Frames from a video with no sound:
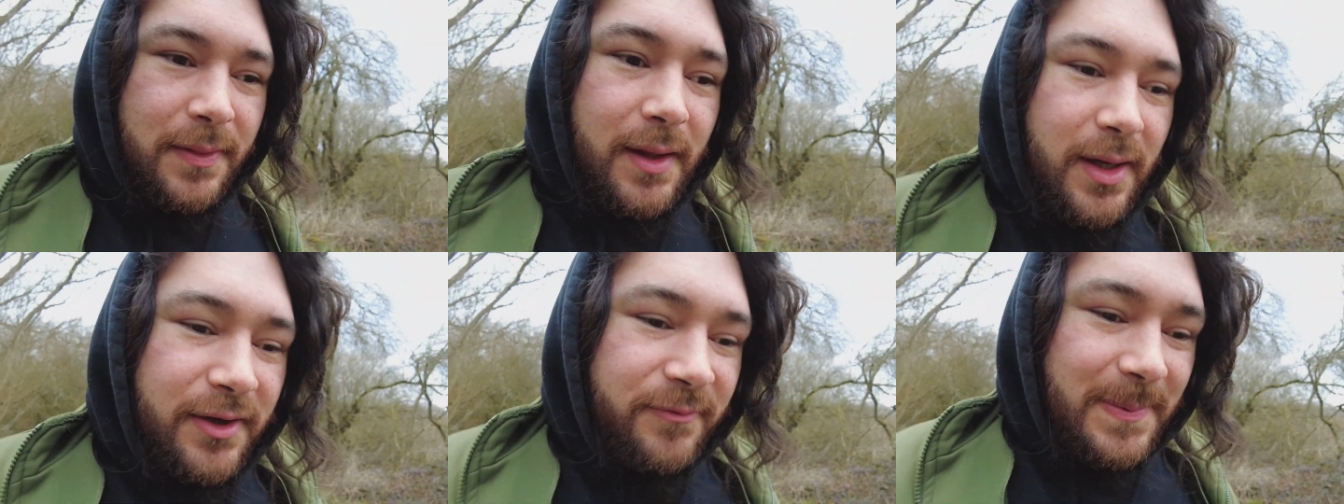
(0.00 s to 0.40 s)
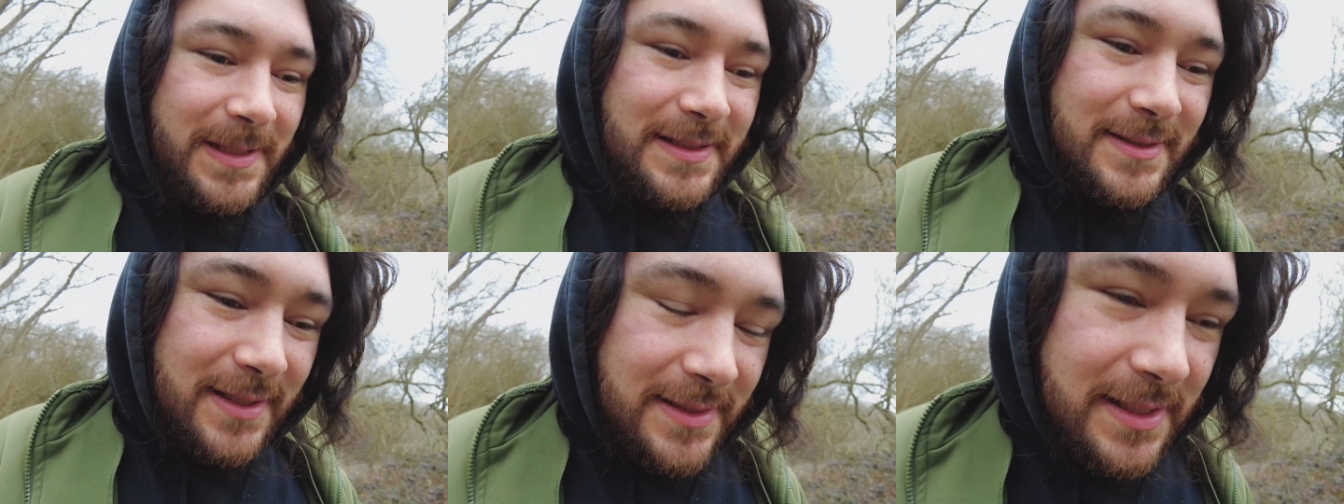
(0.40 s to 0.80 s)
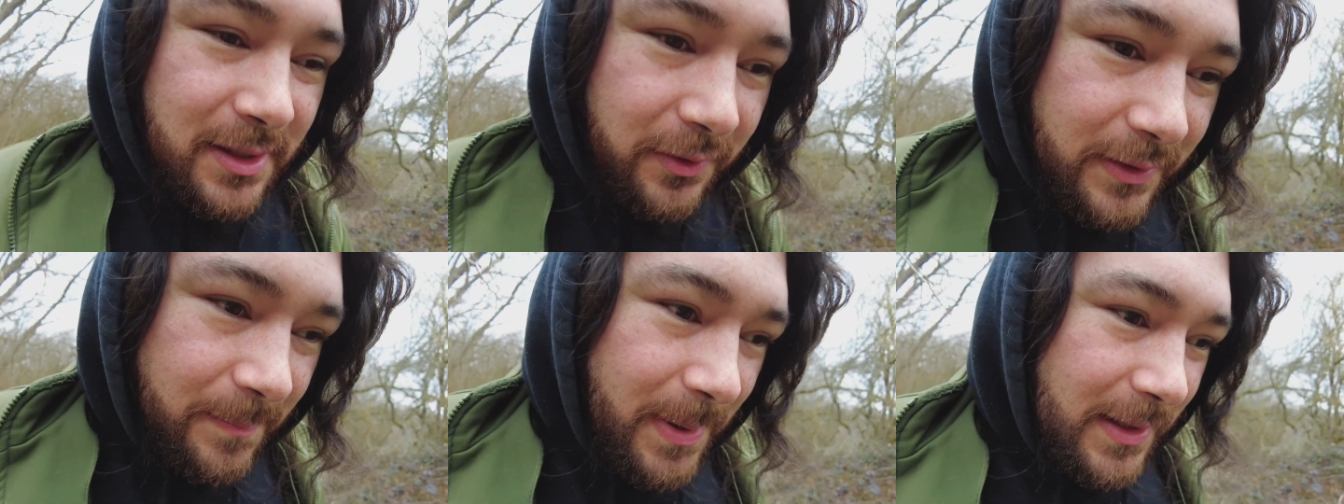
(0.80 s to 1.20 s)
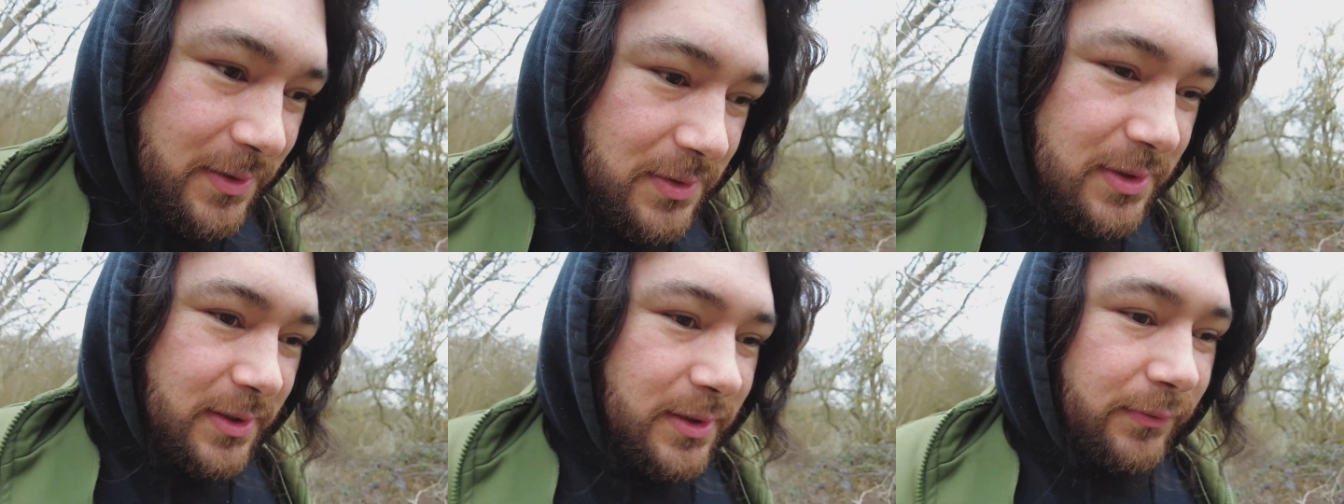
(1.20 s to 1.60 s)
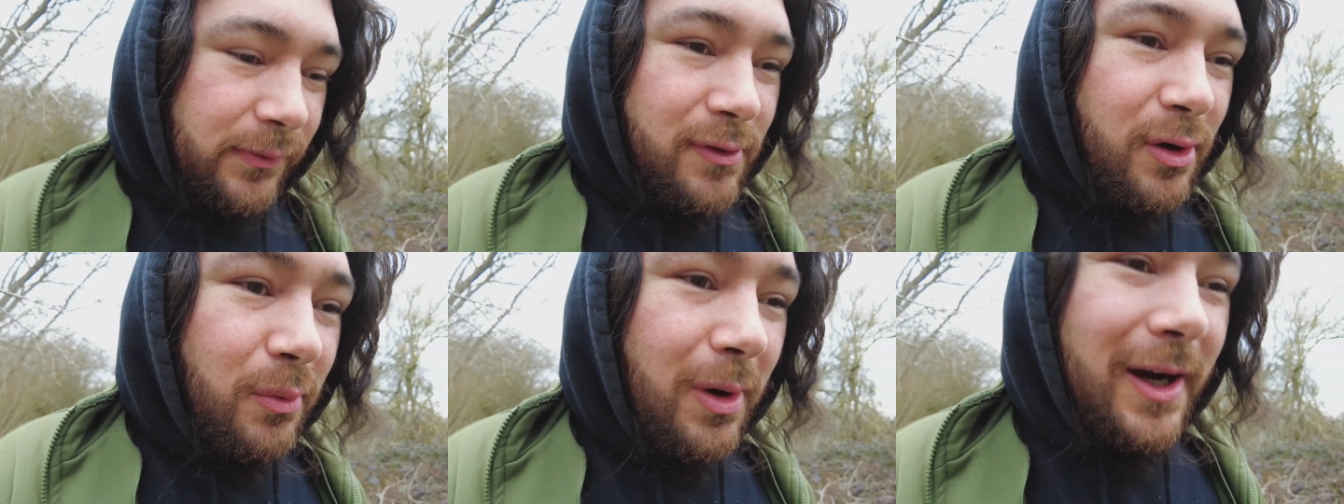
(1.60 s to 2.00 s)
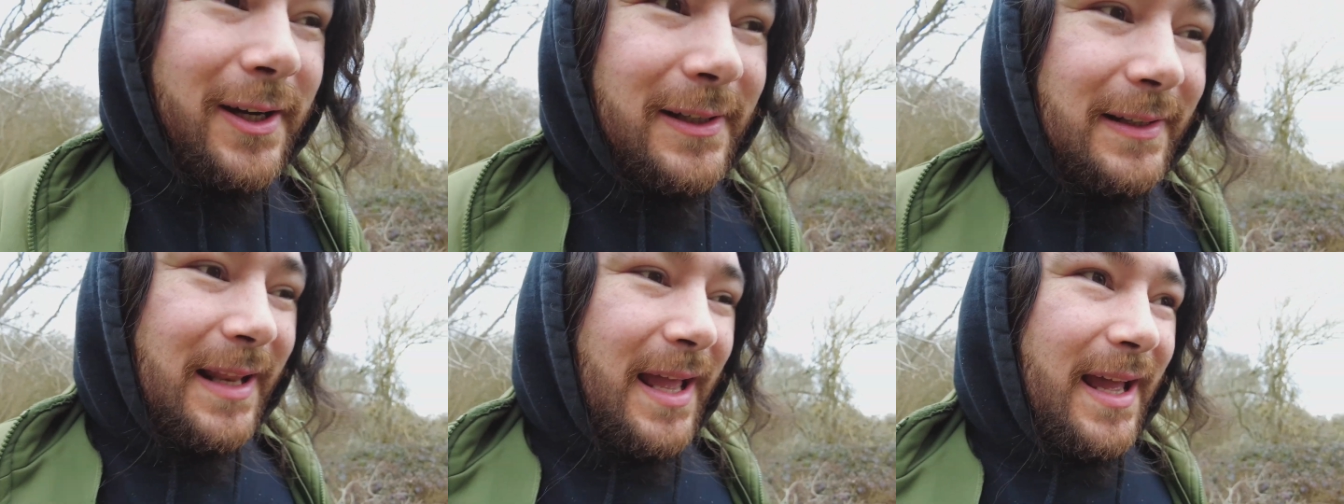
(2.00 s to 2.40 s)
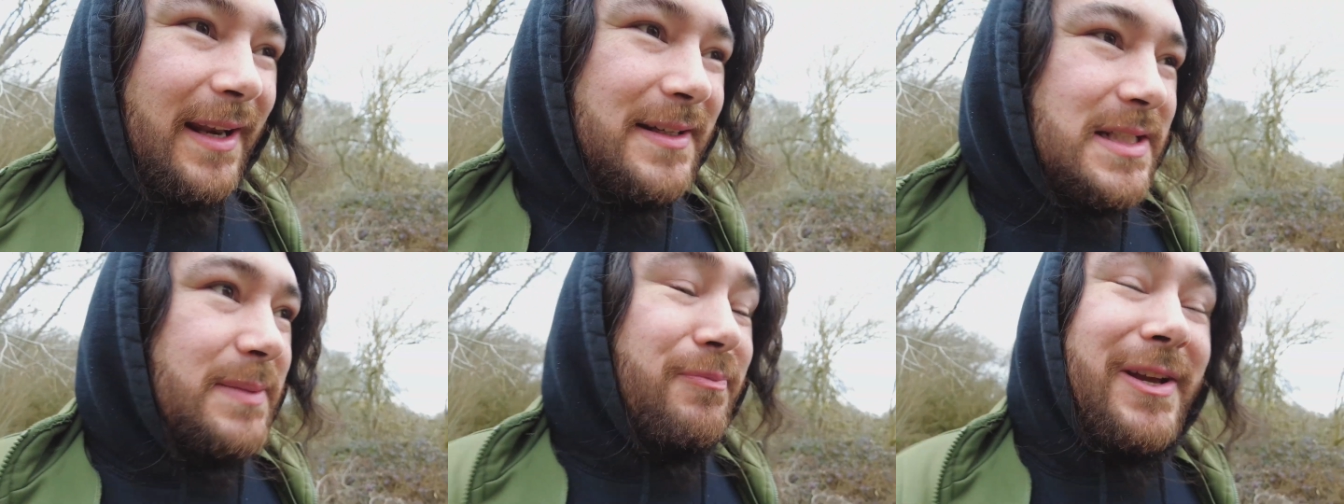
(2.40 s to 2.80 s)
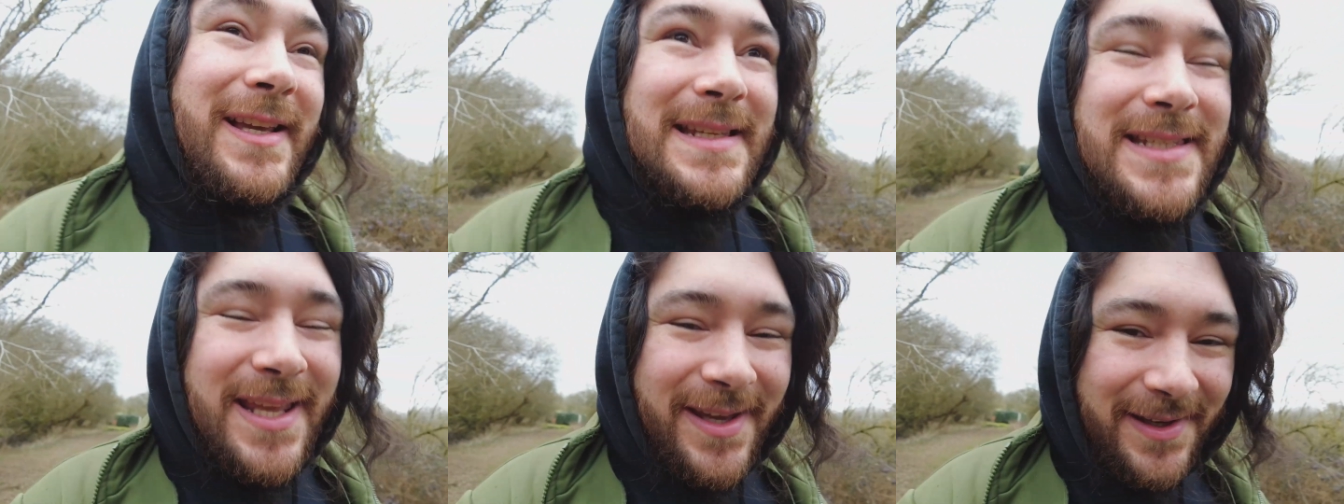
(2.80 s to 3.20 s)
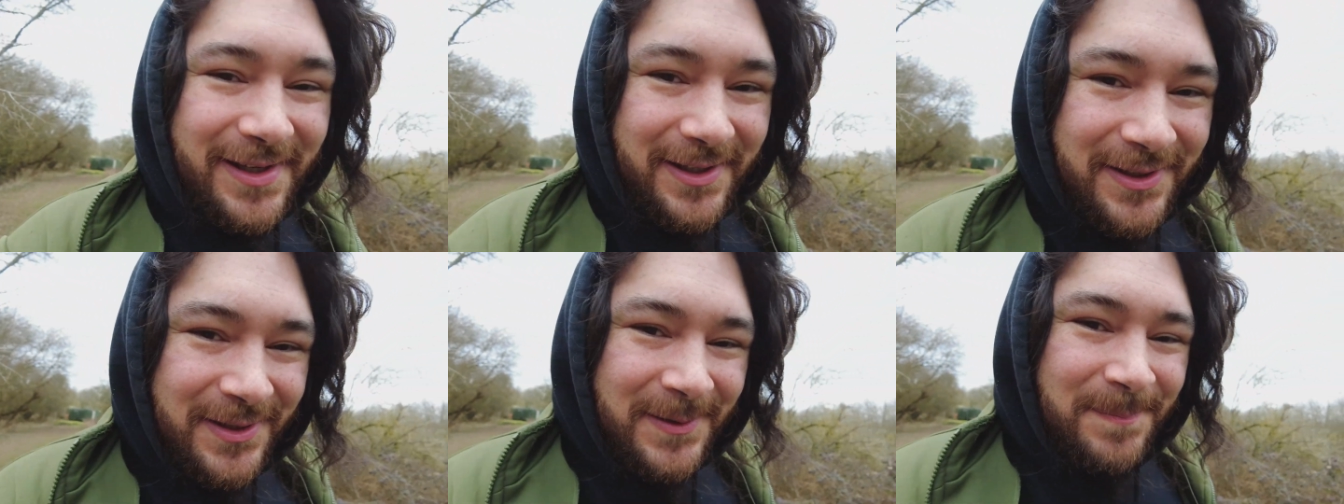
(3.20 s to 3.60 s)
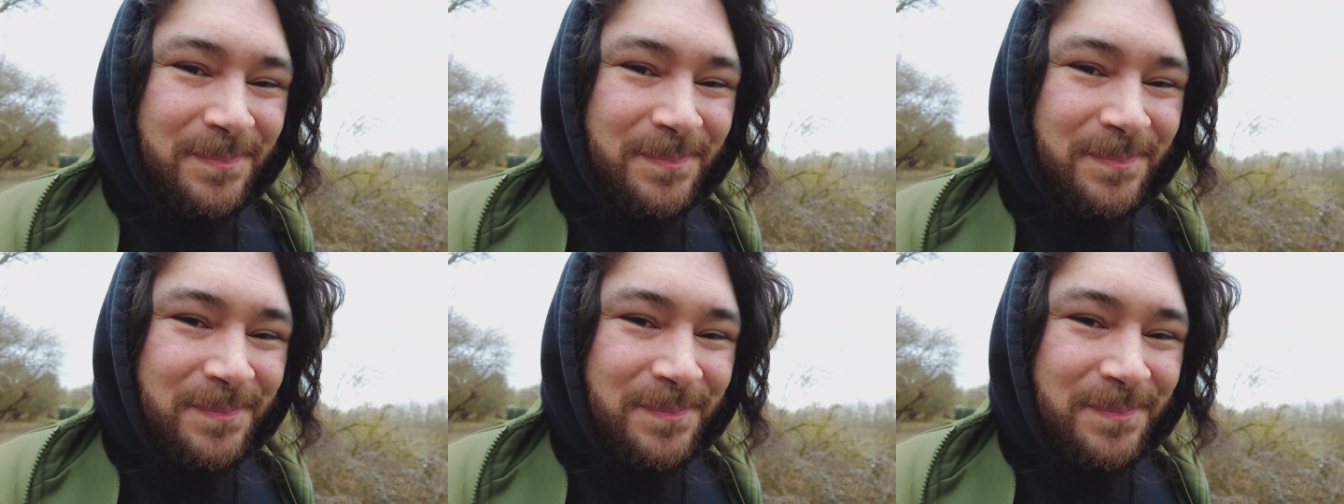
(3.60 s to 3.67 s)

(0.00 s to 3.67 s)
that have been sitting on the bench for a while, and spring is here.